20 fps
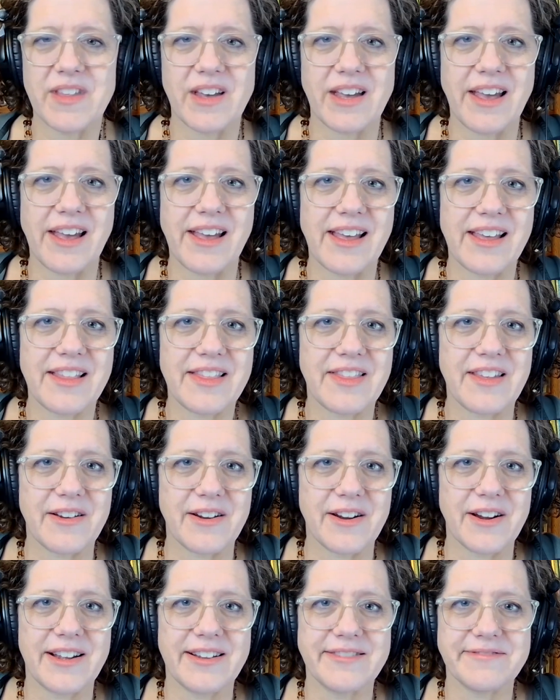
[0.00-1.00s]

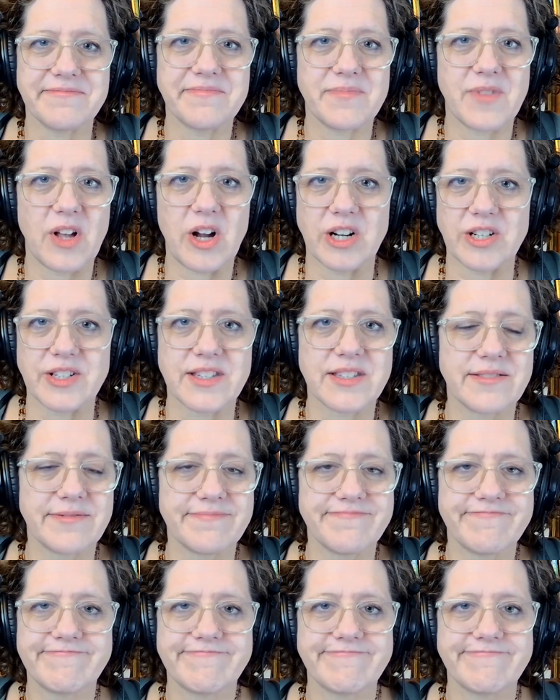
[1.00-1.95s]
They're an arts